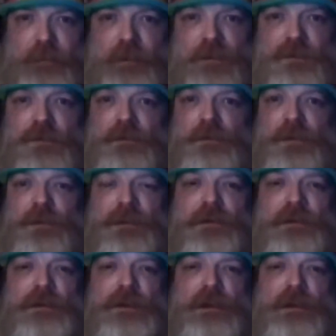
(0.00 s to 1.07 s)
It's
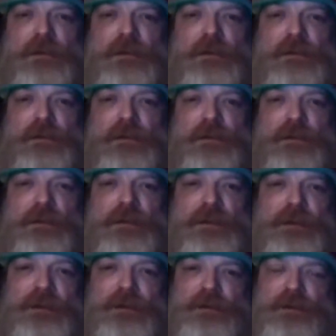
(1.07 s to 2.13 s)
important that you
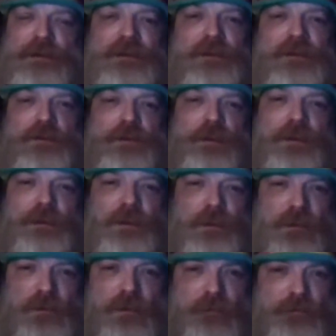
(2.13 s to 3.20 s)
do this when
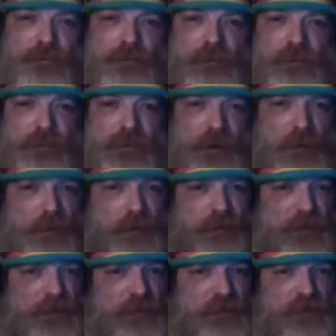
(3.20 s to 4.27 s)
you're at
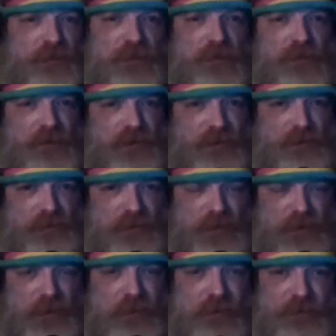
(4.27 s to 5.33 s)
peace and
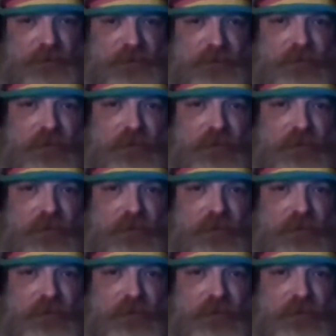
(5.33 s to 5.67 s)
relaxed.